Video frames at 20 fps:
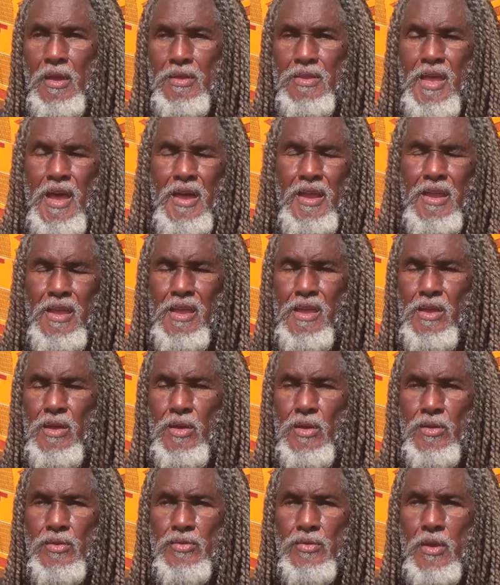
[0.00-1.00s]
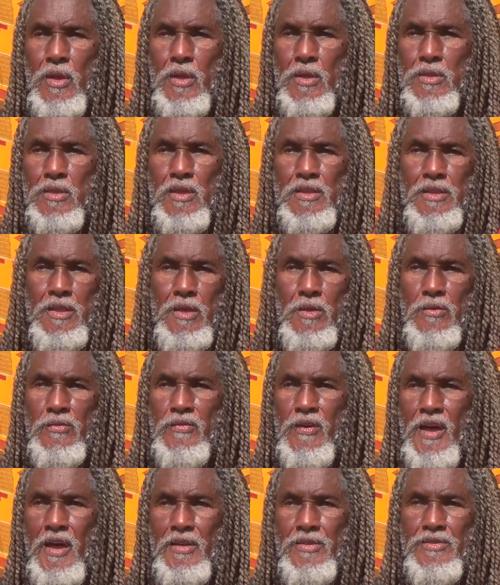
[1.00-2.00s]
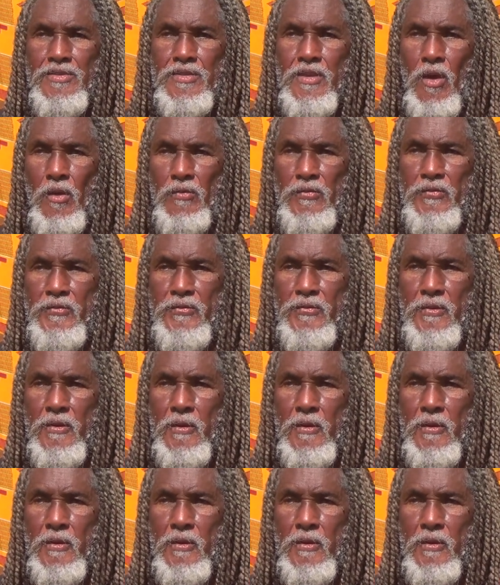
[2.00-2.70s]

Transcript: That is the deified self.